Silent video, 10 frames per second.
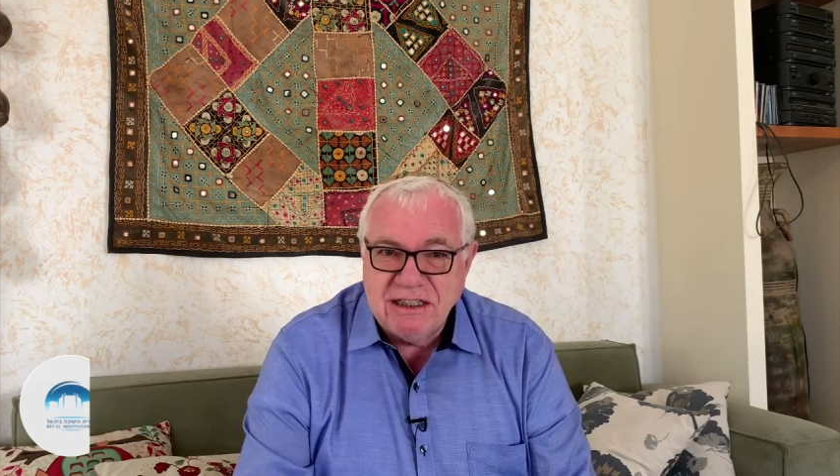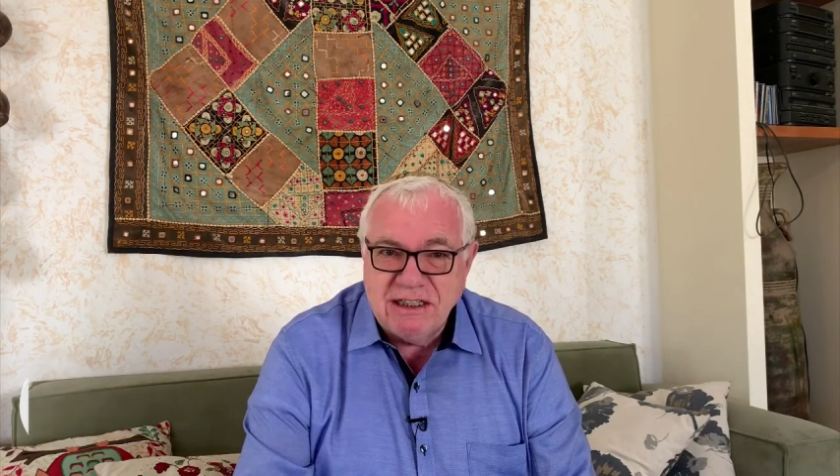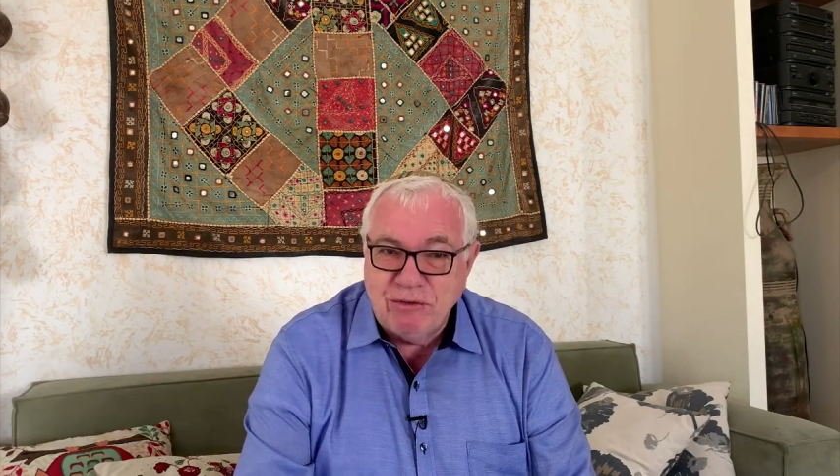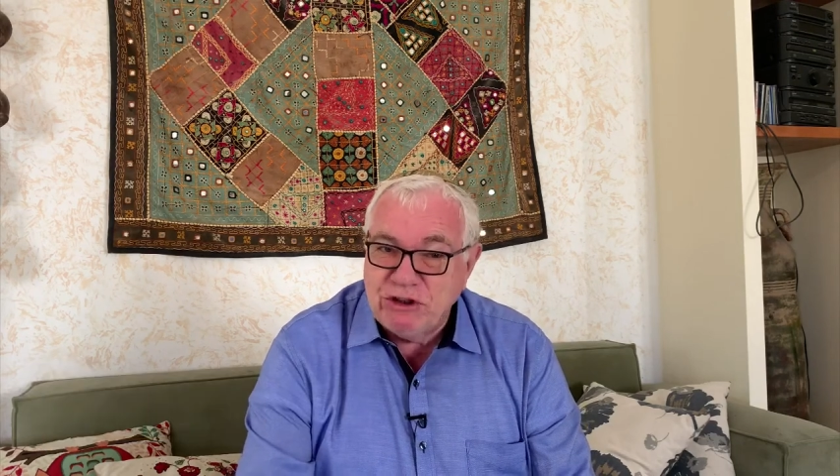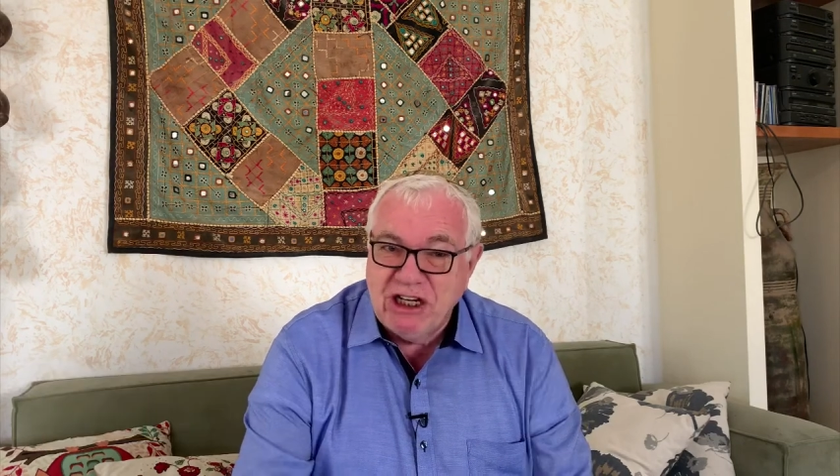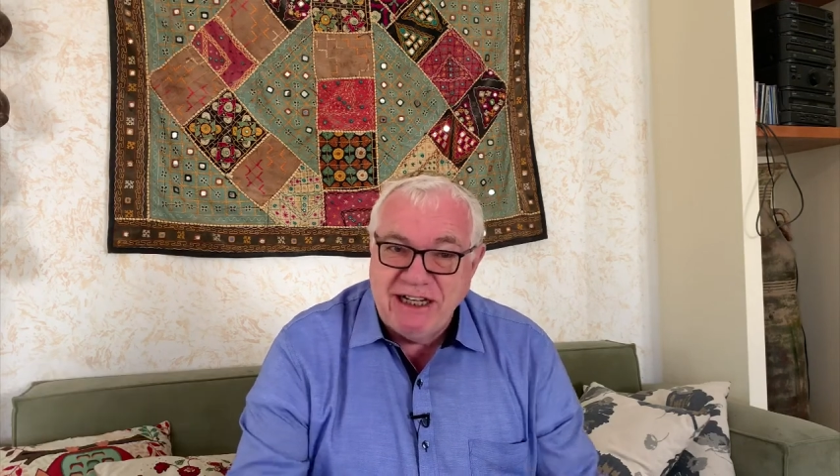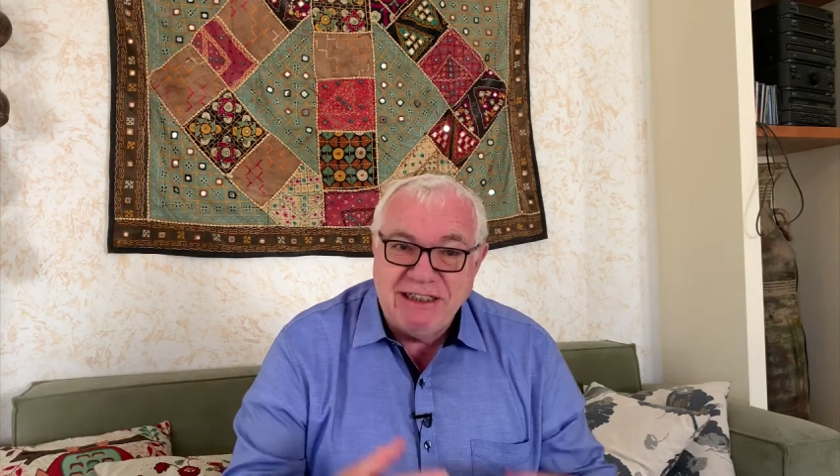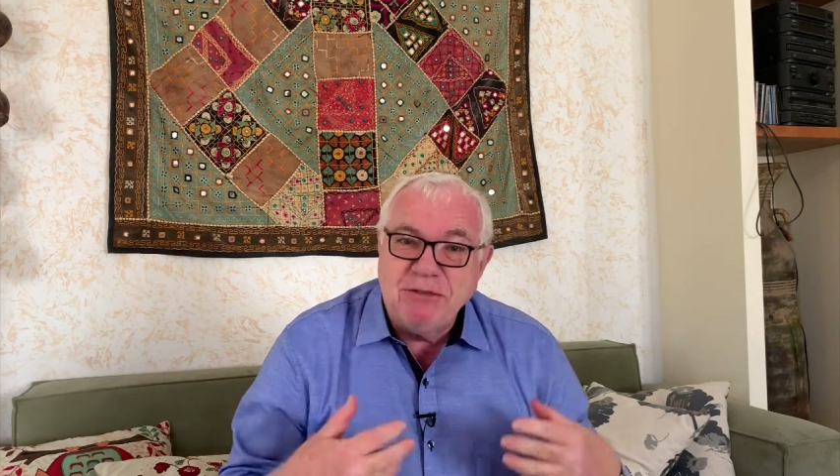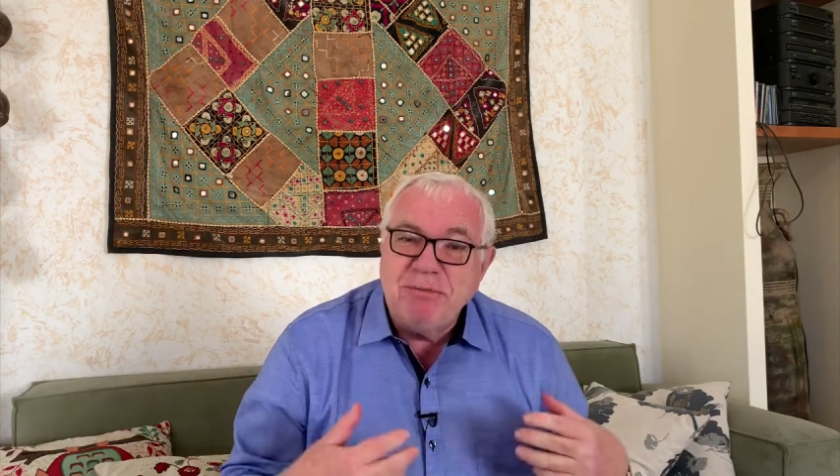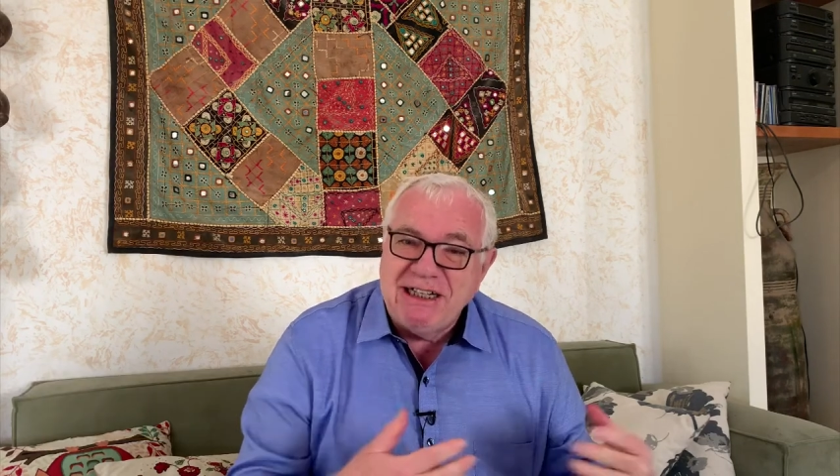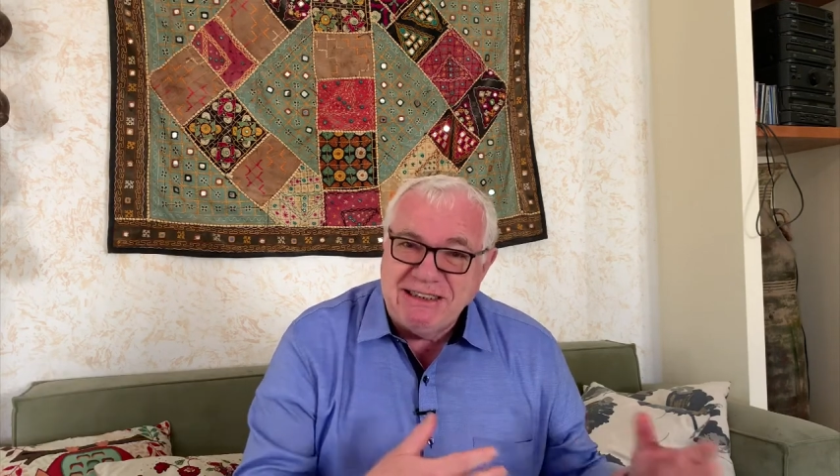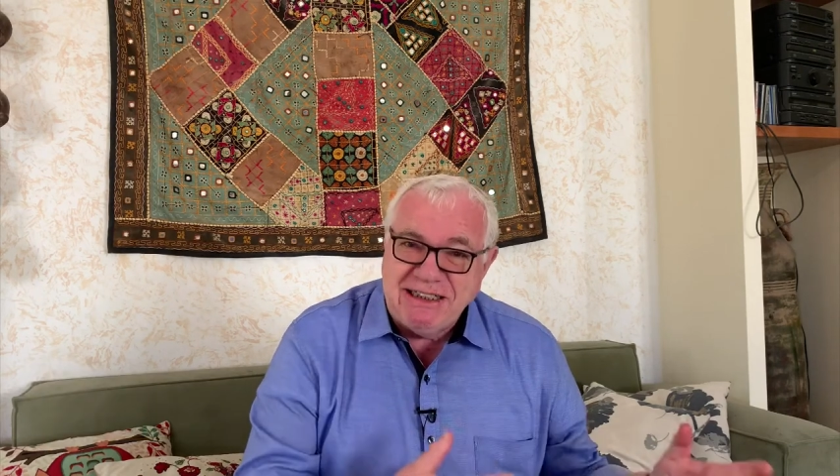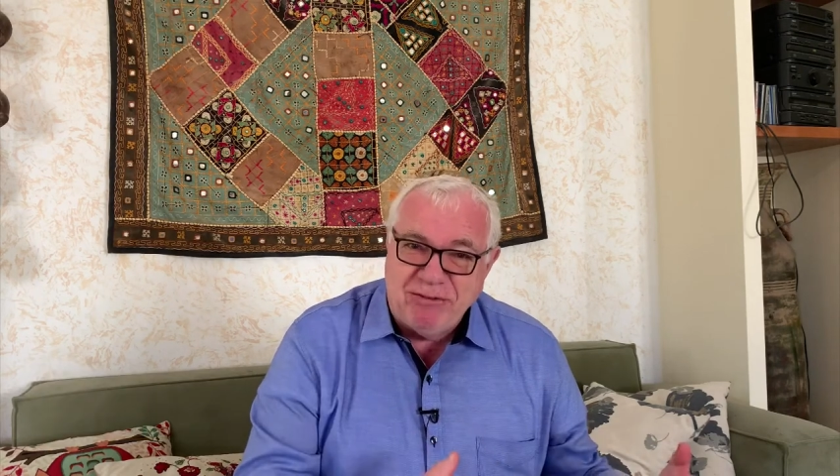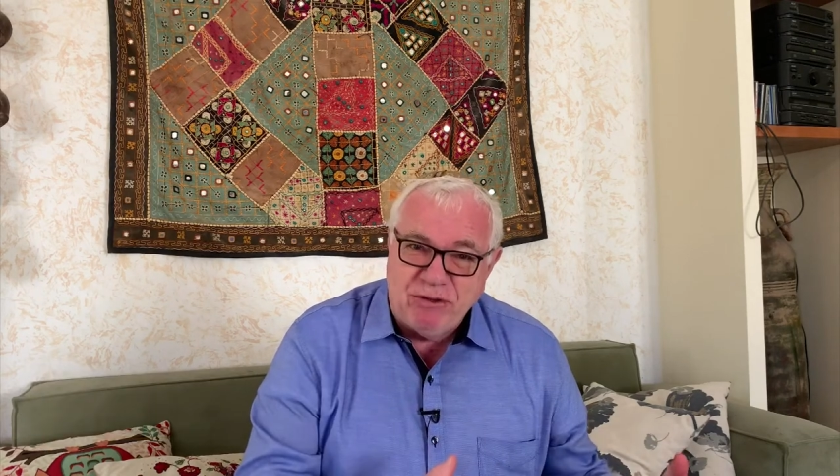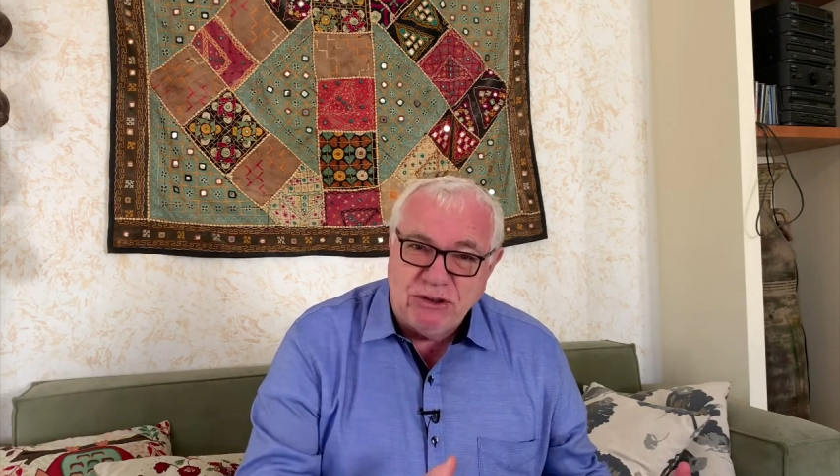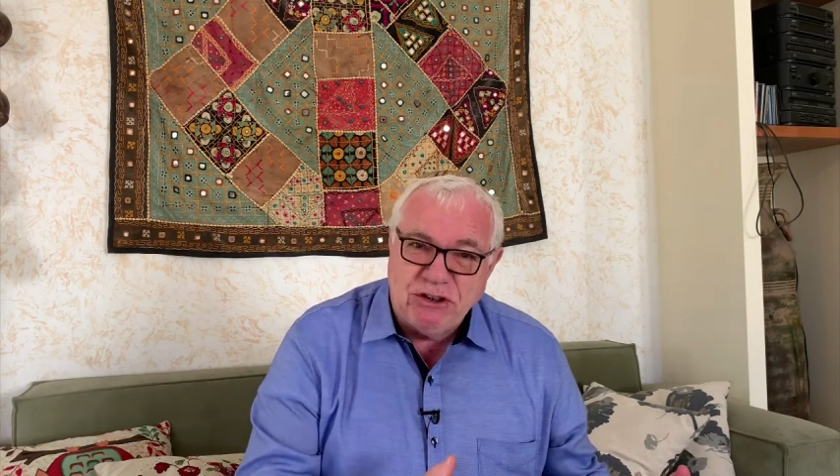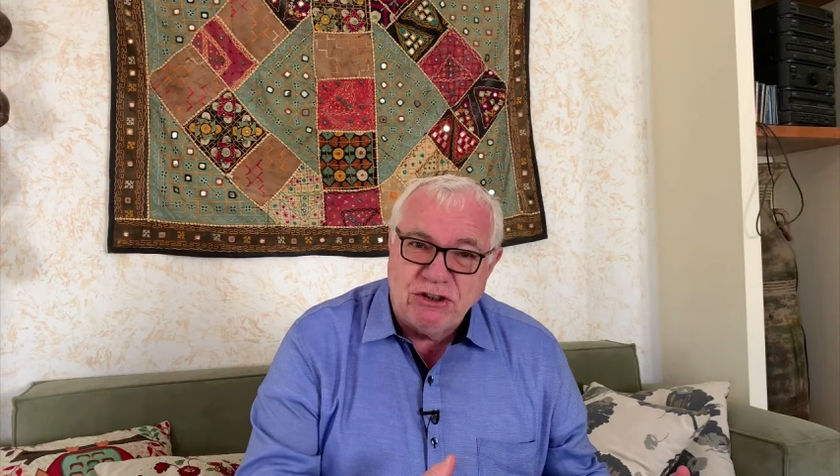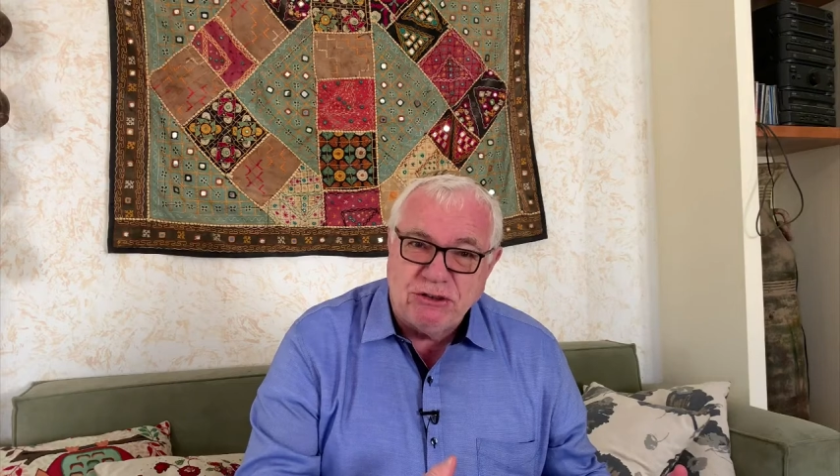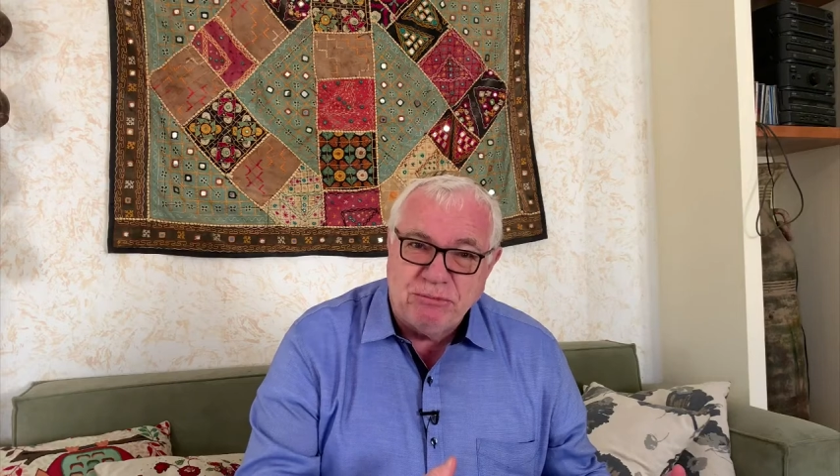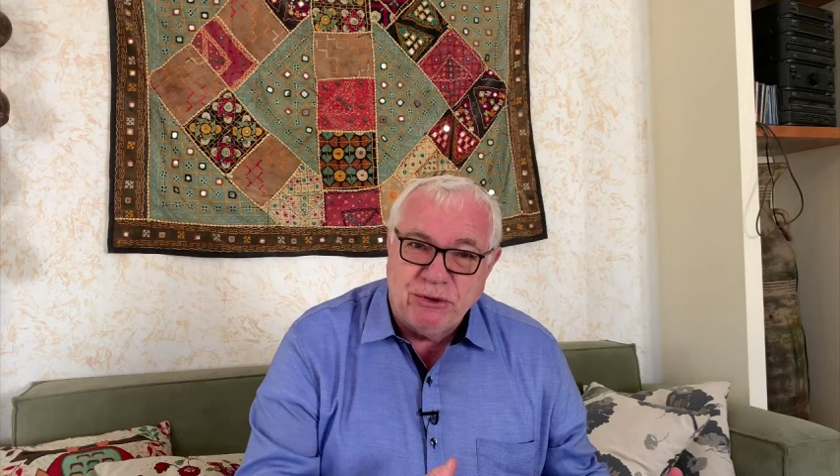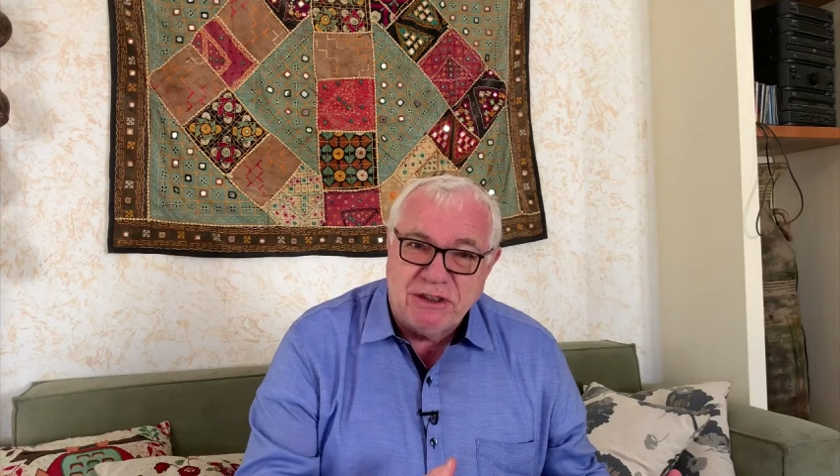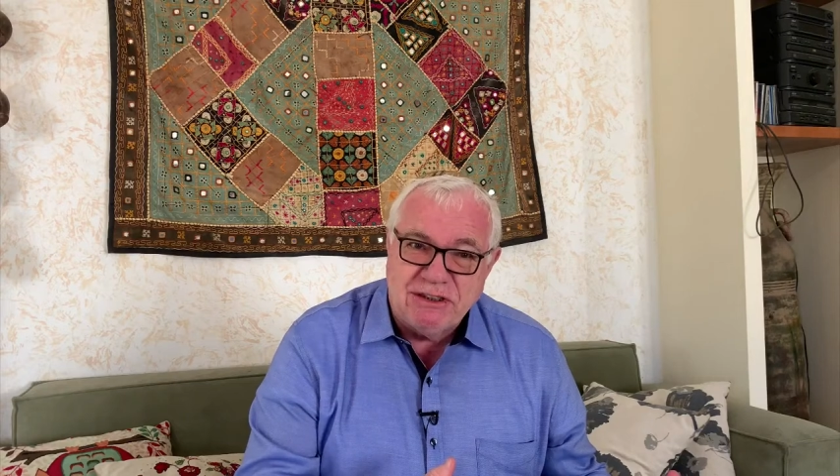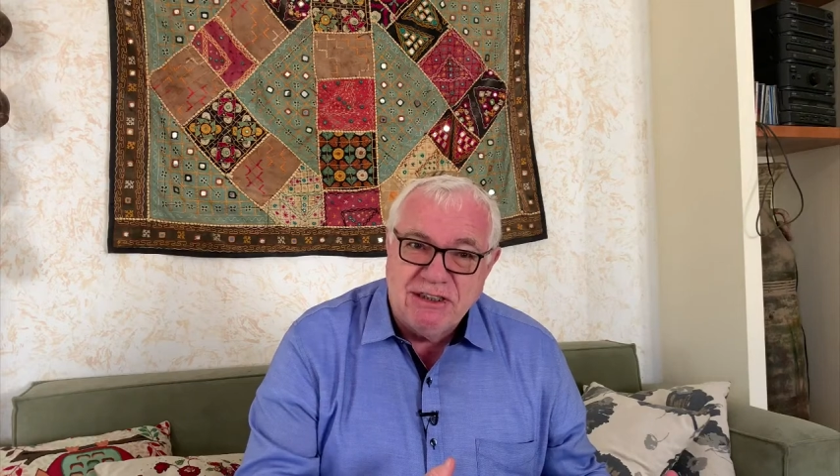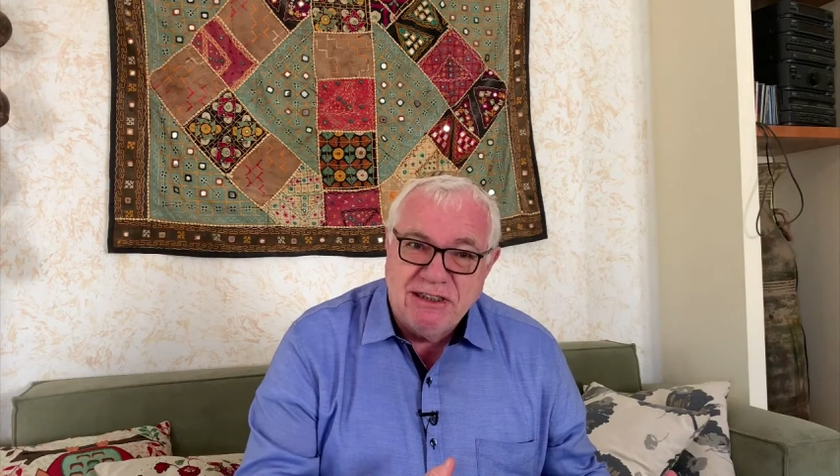and which I in the past have also supported,